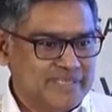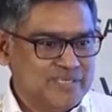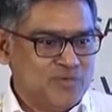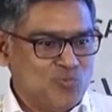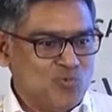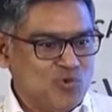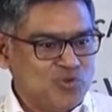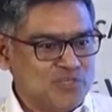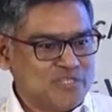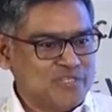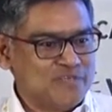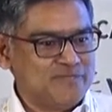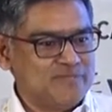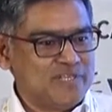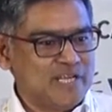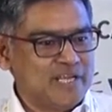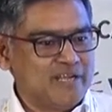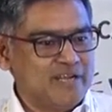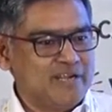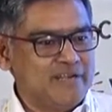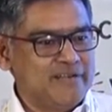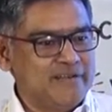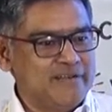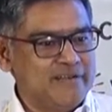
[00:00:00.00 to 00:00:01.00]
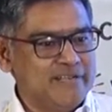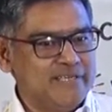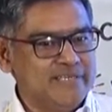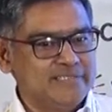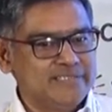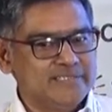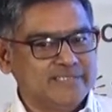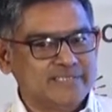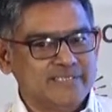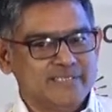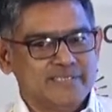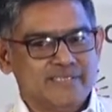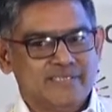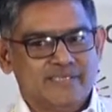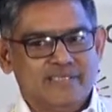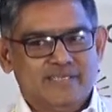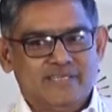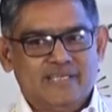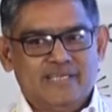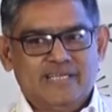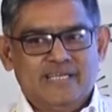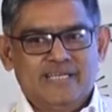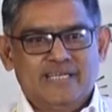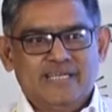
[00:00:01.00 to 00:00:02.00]
Most of the countries
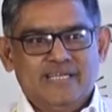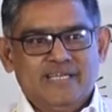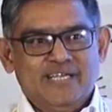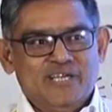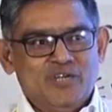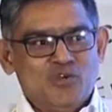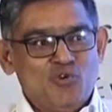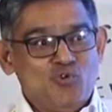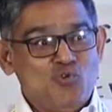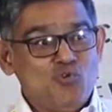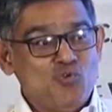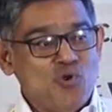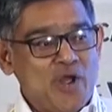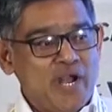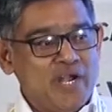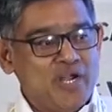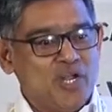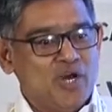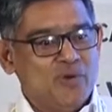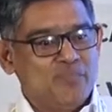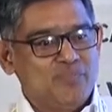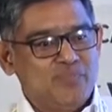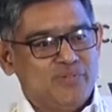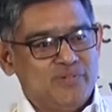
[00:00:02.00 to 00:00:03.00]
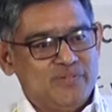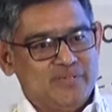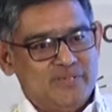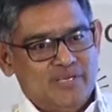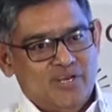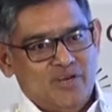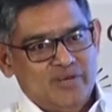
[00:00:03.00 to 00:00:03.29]
do adopt